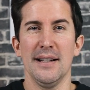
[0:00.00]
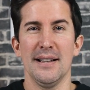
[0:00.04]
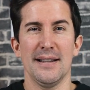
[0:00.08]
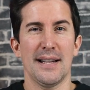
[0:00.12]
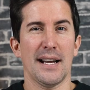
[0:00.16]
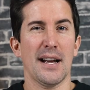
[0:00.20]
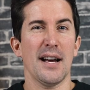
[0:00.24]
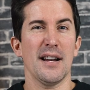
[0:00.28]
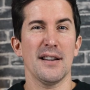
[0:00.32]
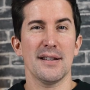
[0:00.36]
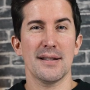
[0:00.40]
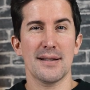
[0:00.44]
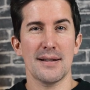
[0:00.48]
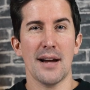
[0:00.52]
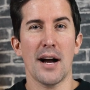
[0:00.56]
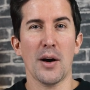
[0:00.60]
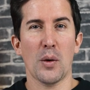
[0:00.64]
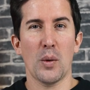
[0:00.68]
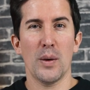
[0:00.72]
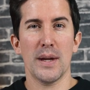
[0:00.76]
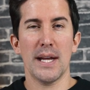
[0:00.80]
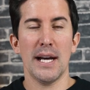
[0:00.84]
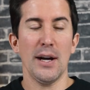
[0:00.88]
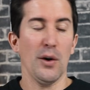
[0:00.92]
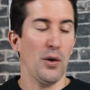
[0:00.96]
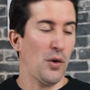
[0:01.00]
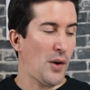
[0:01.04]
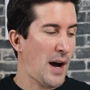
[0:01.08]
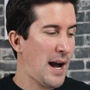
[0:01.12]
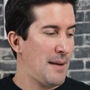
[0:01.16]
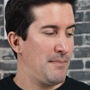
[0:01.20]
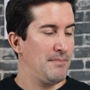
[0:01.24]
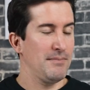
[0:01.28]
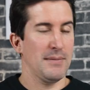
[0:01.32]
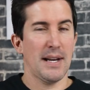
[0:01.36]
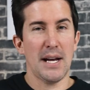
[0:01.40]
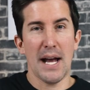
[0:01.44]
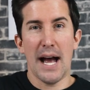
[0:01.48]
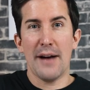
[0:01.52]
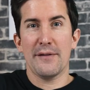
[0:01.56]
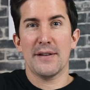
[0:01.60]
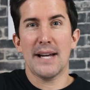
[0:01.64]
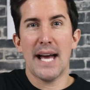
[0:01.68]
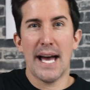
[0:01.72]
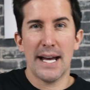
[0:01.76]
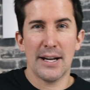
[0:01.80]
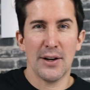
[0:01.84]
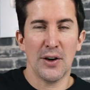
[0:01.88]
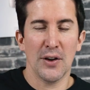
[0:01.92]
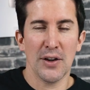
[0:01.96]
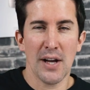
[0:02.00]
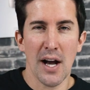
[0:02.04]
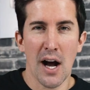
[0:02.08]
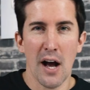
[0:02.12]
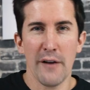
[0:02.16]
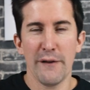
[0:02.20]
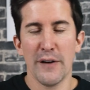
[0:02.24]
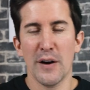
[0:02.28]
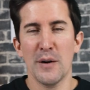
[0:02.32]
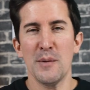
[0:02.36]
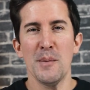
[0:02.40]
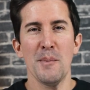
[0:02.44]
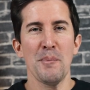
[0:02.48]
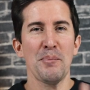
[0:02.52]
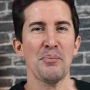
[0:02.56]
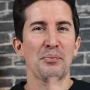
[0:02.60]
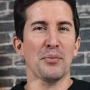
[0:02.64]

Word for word: they're kind of stuck with it, or you have to edit on the iPhone,